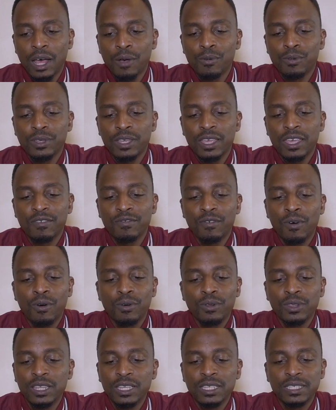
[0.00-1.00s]
I will give
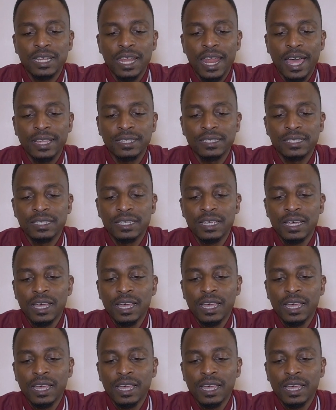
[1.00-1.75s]
all these lands